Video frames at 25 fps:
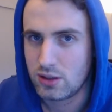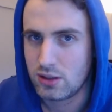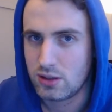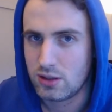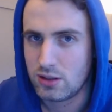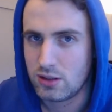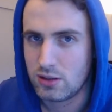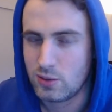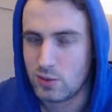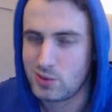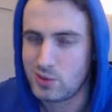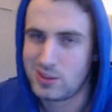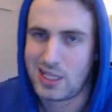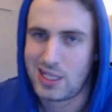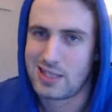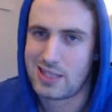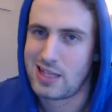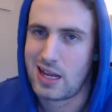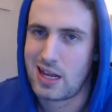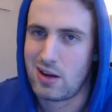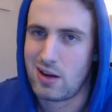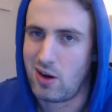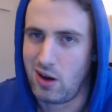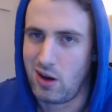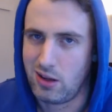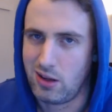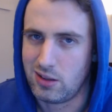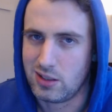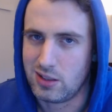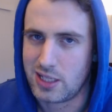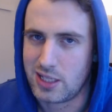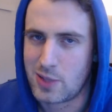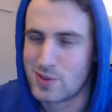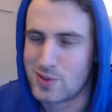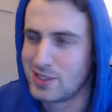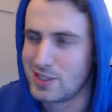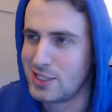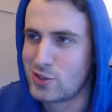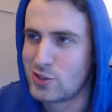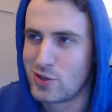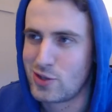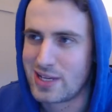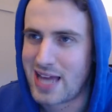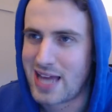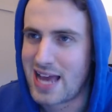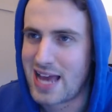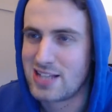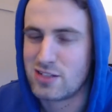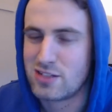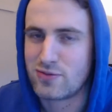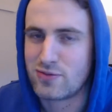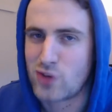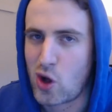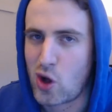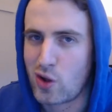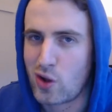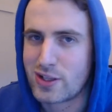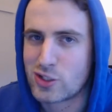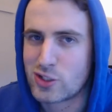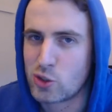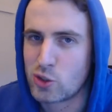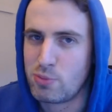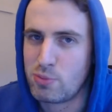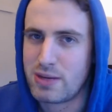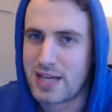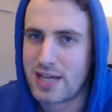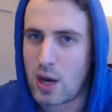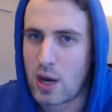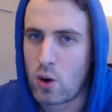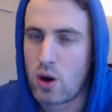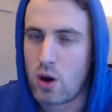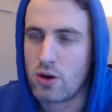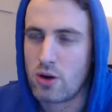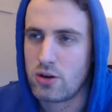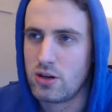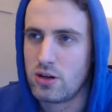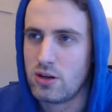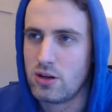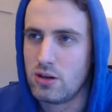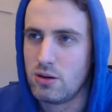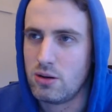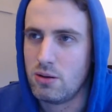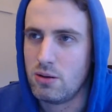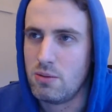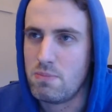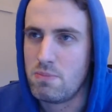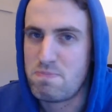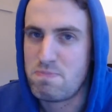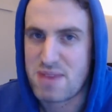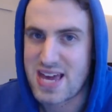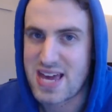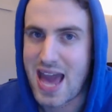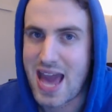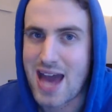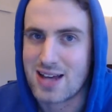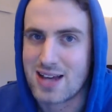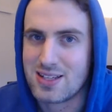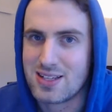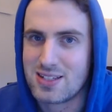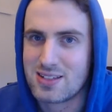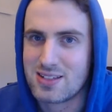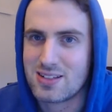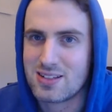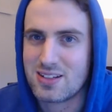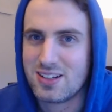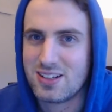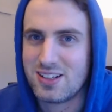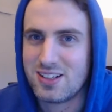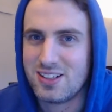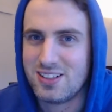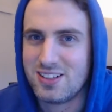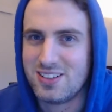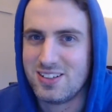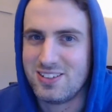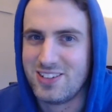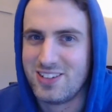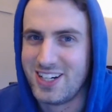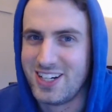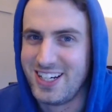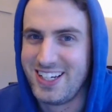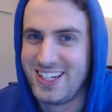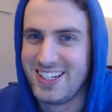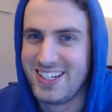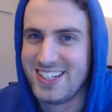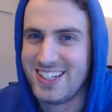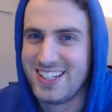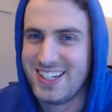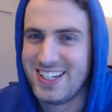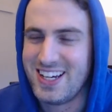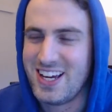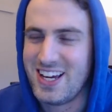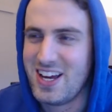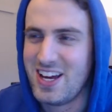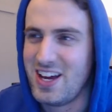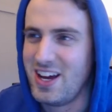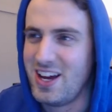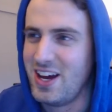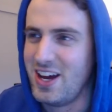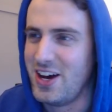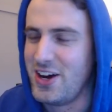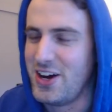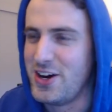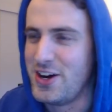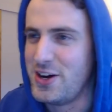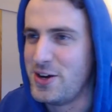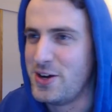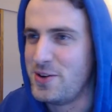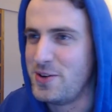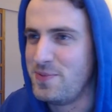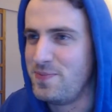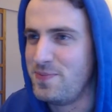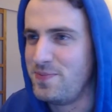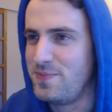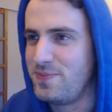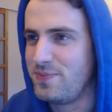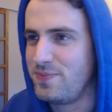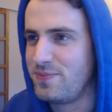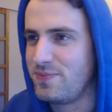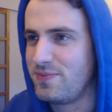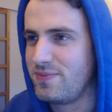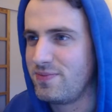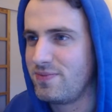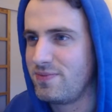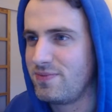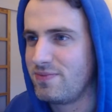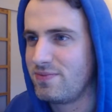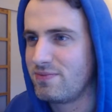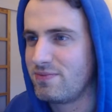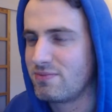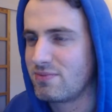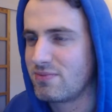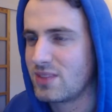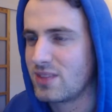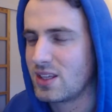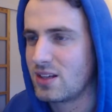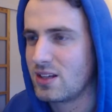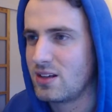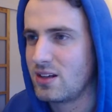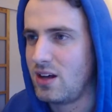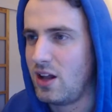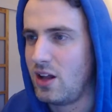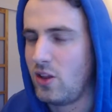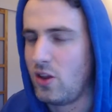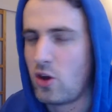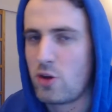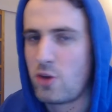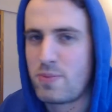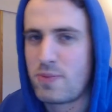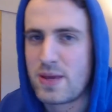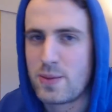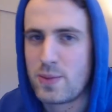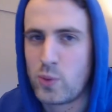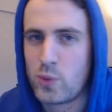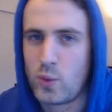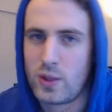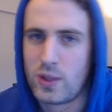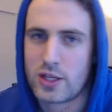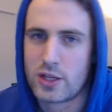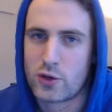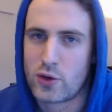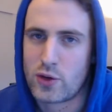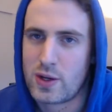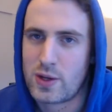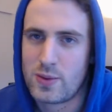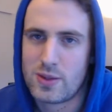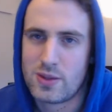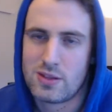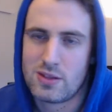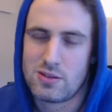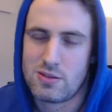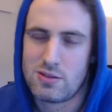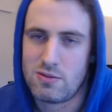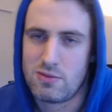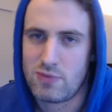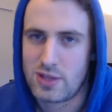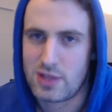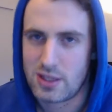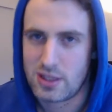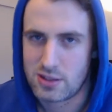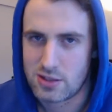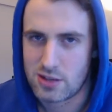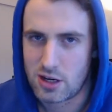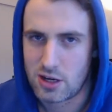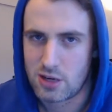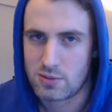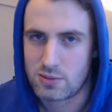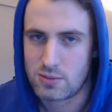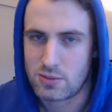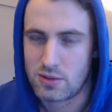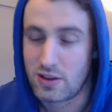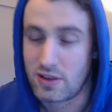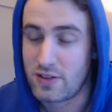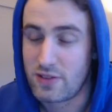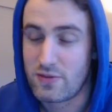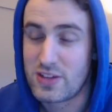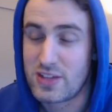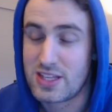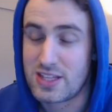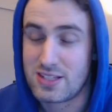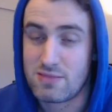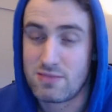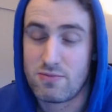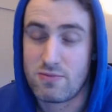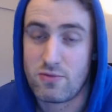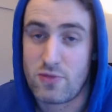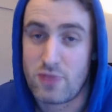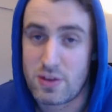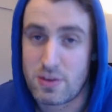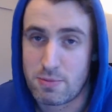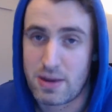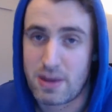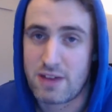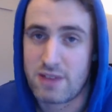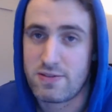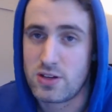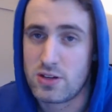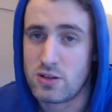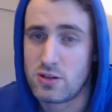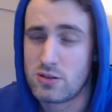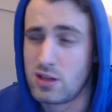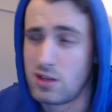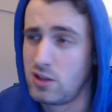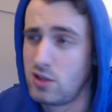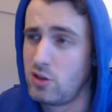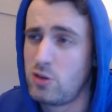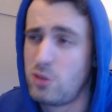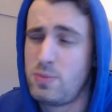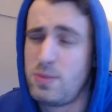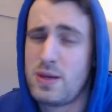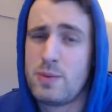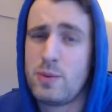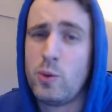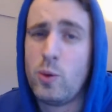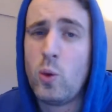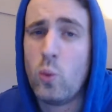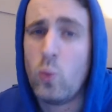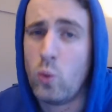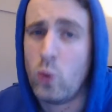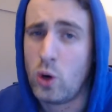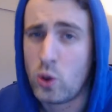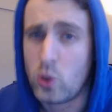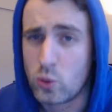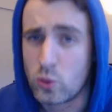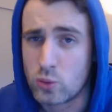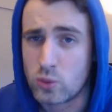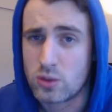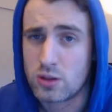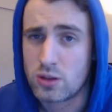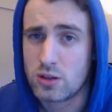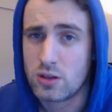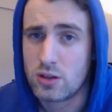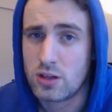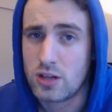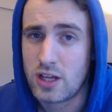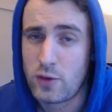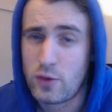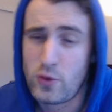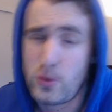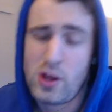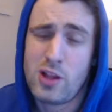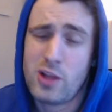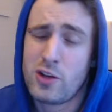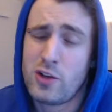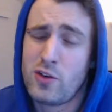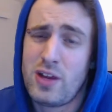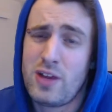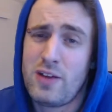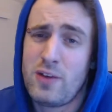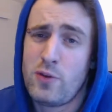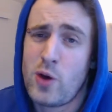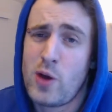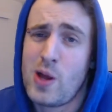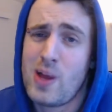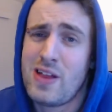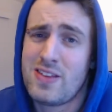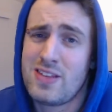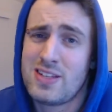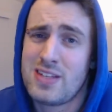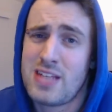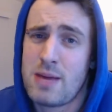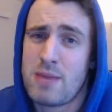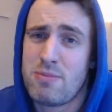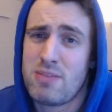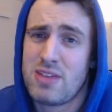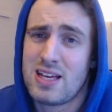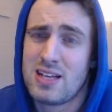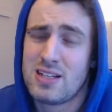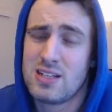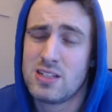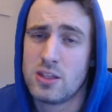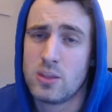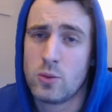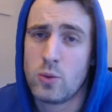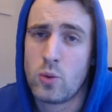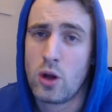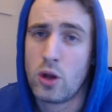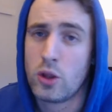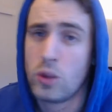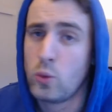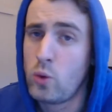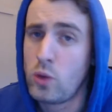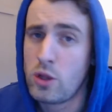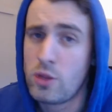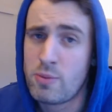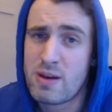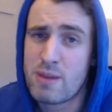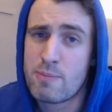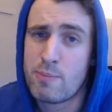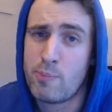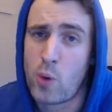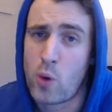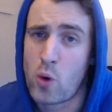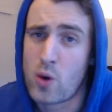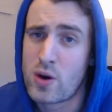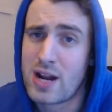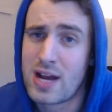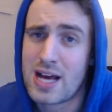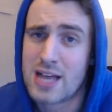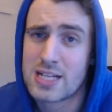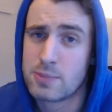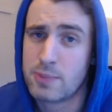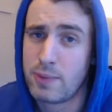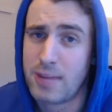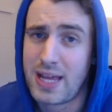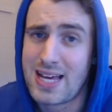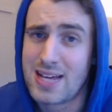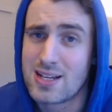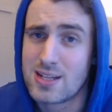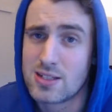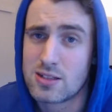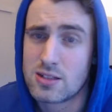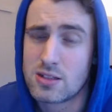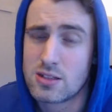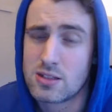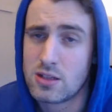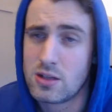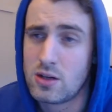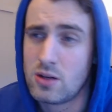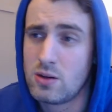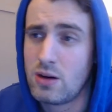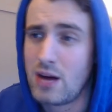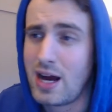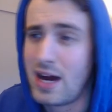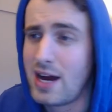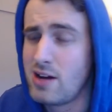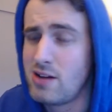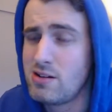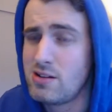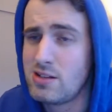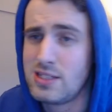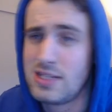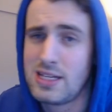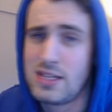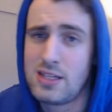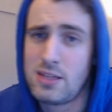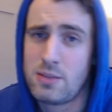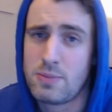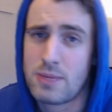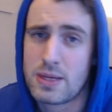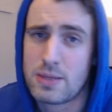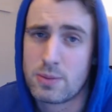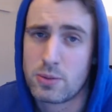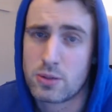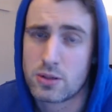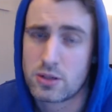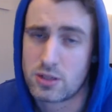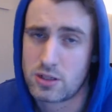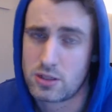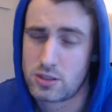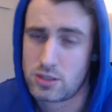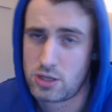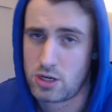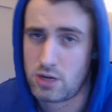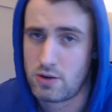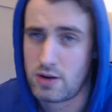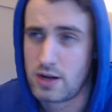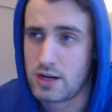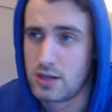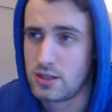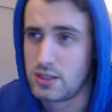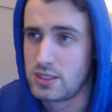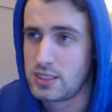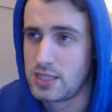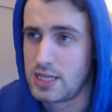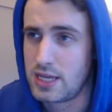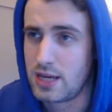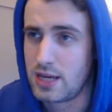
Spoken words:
It wasn't like that at all. It was literally a case of calling somebody out on BS, right? A lot of people will agree with with my views. A lot of people won't. If we all like the same things in the world would be a boring ass place. So I understand that people are going to turn around and say,